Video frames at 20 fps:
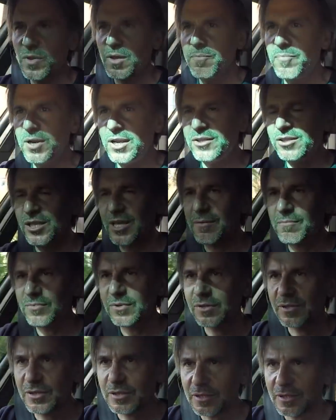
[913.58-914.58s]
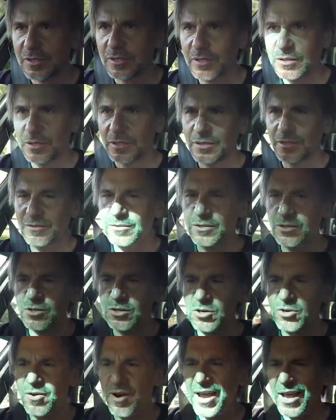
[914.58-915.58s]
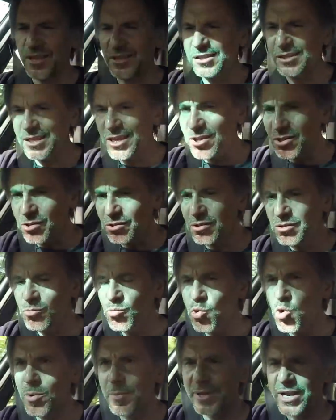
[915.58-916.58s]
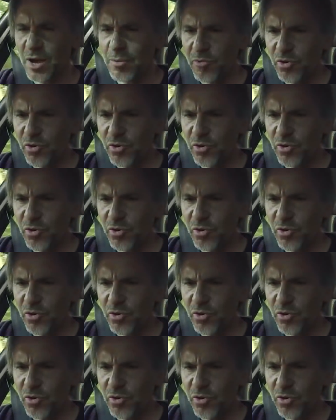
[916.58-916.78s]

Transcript: But it seems alright. It's still warming up.